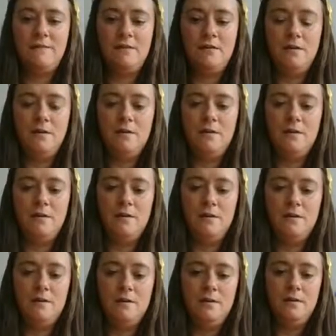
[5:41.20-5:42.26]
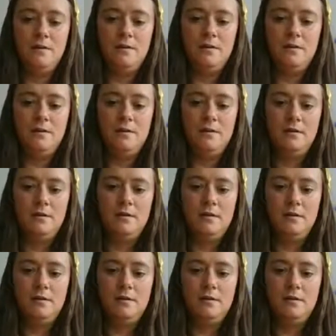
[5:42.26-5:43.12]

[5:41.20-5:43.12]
Nobody speaks.